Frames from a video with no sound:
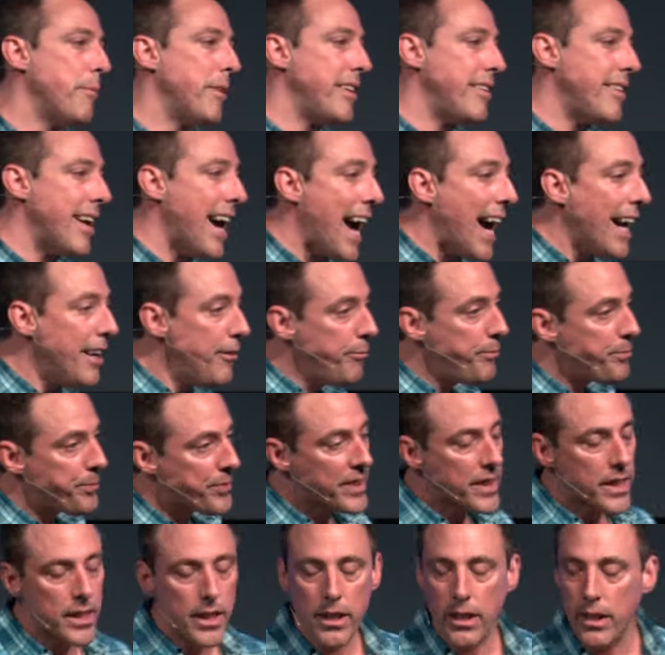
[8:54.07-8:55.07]
and dad.
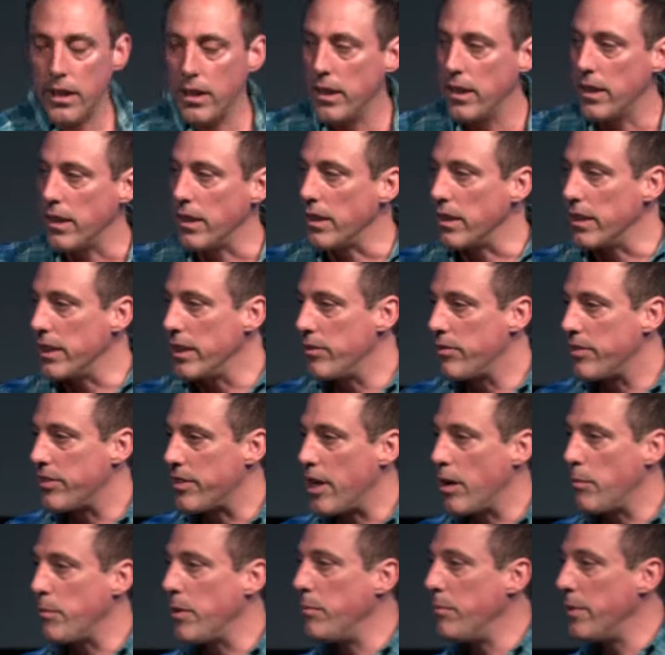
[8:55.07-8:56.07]
He leaves
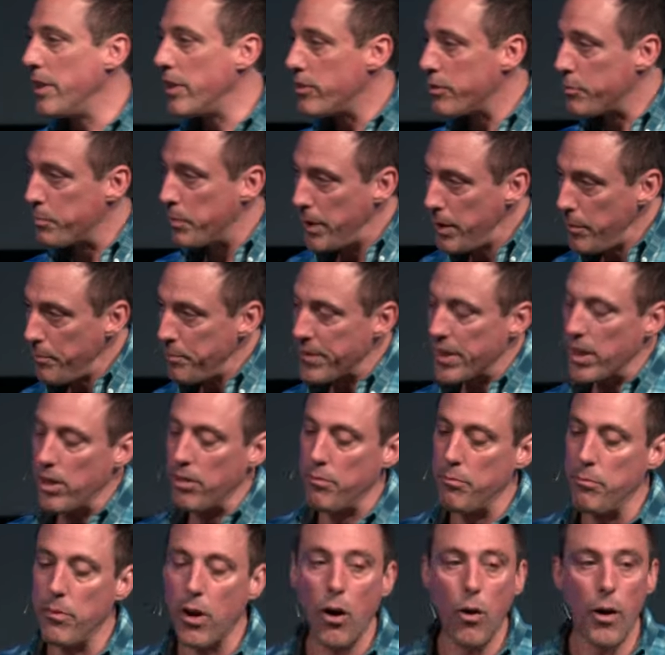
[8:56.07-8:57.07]
them in Mitzpah
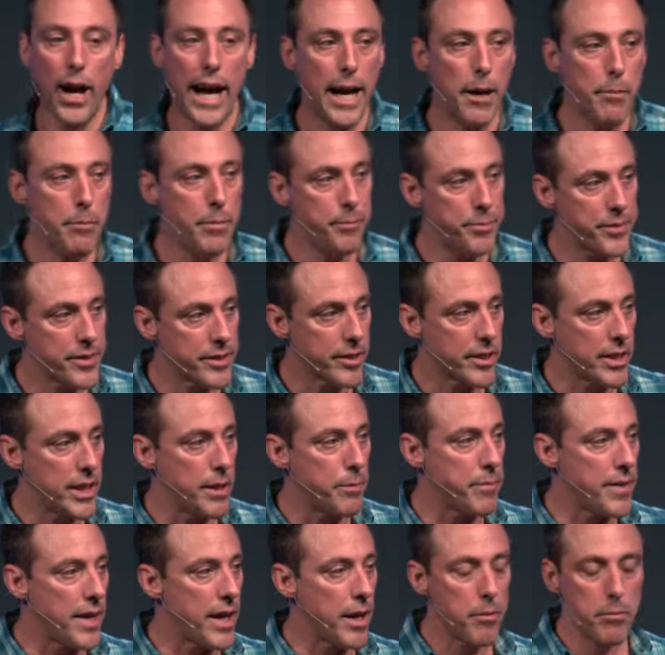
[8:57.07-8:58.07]
of Moab to
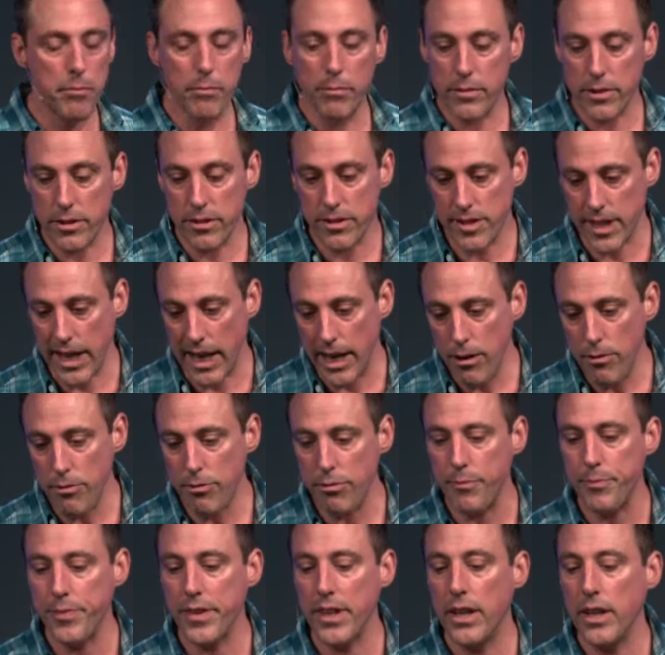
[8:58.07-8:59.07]
keep them
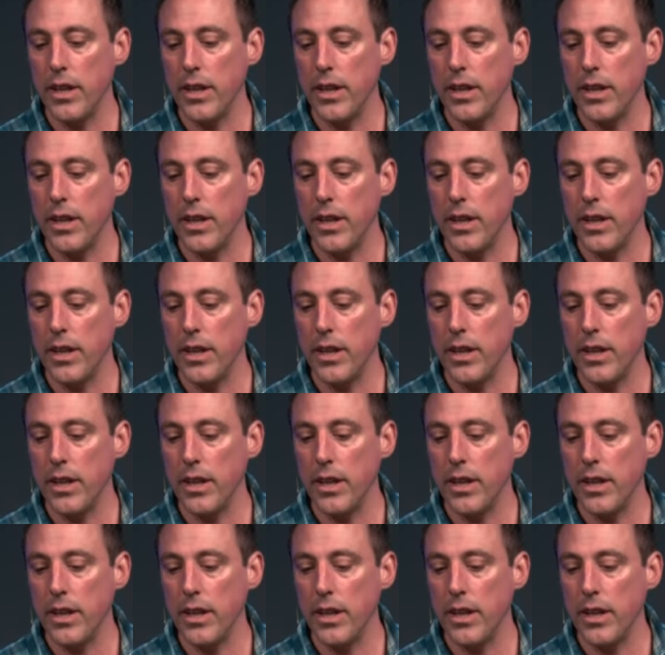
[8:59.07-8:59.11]
safe.